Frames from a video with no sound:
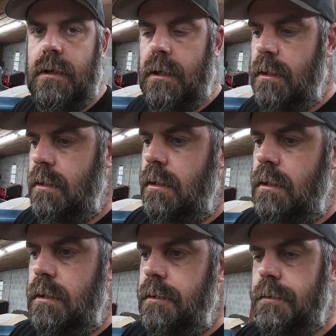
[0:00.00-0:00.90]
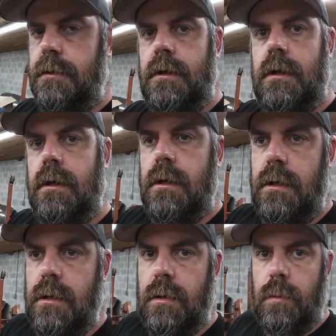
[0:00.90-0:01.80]
and a
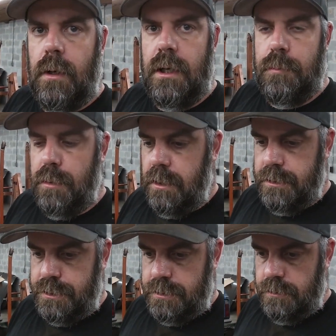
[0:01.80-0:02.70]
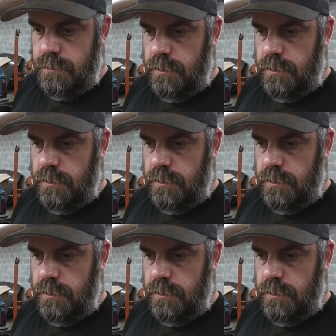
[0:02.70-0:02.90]
wire brush